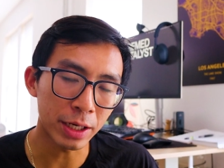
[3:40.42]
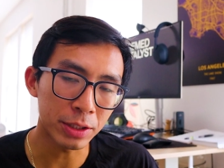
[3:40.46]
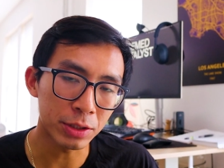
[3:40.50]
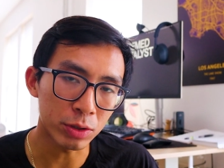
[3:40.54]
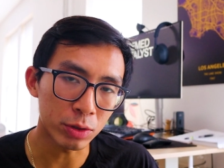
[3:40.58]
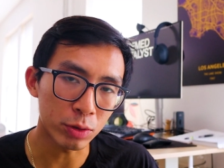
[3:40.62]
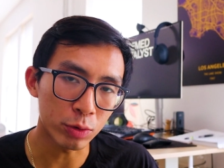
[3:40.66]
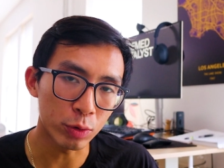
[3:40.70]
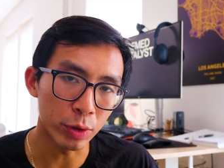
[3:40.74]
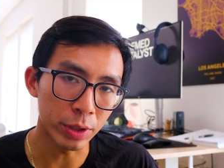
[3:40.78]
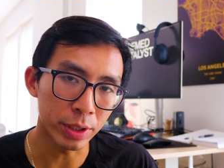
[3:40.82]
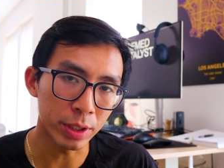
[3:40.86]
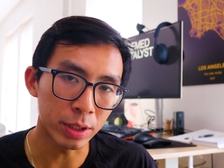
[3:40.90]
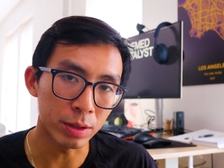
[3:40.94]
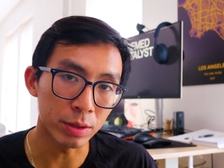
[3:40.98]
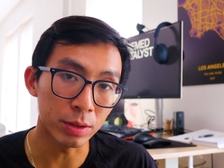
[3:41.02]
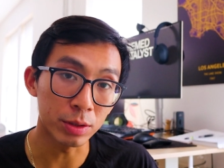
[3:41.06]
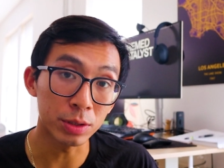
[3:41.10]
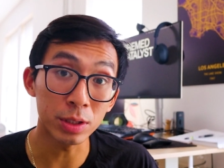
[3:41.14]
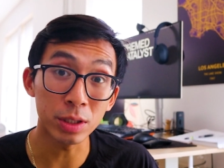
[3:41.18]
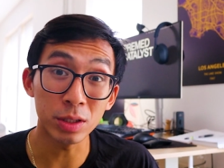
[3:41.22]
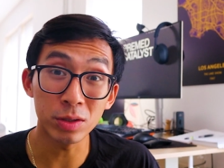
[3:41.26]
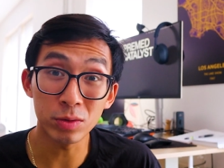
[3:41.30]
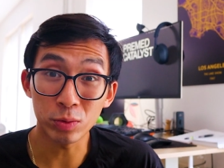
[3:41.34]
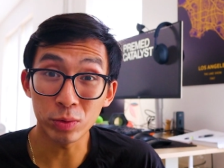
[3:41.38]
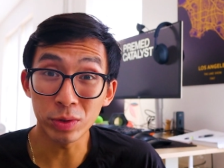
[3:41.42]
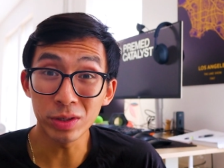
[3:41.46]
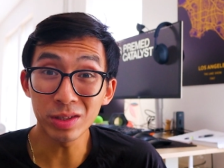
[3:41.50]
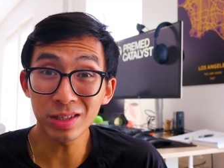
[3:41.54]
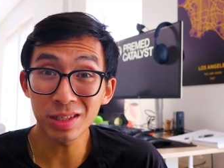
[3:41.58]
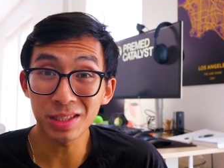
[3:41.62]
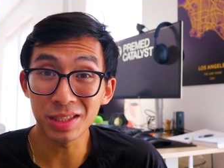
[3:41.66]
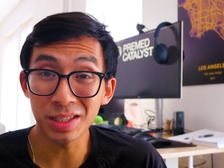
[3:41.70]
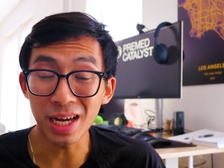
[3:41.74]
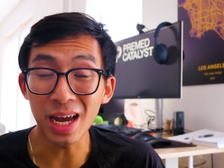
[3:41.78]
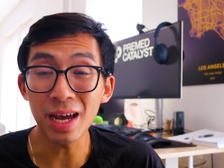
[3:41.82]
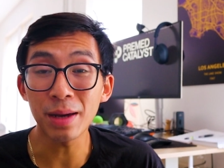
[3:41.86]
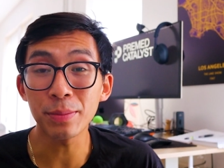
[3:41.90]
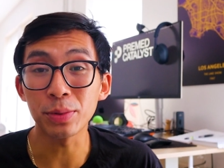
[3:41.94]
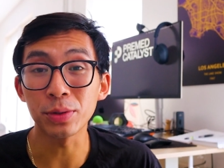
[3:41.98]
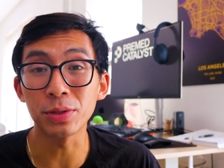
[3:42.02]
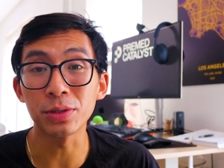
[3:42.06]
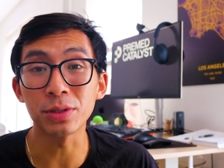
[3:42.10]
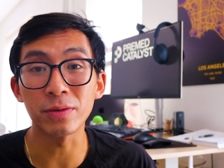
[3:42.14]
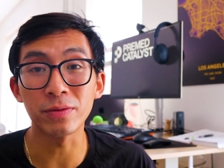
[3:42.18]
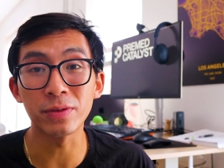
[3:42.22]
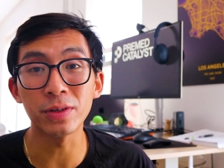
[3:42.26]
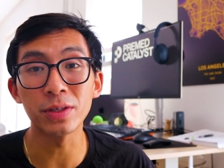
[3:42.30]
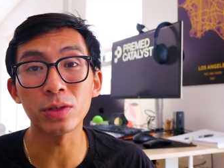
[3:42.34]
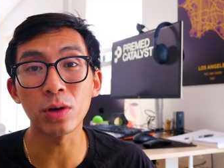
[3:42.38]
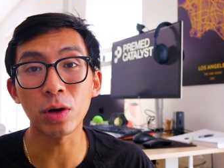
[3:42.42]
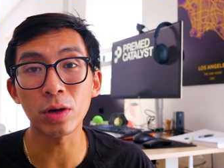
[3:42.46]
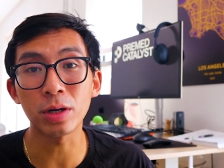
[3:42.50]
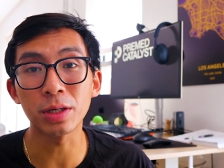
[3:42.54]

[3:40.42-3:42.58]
extracurriculars and real examples of these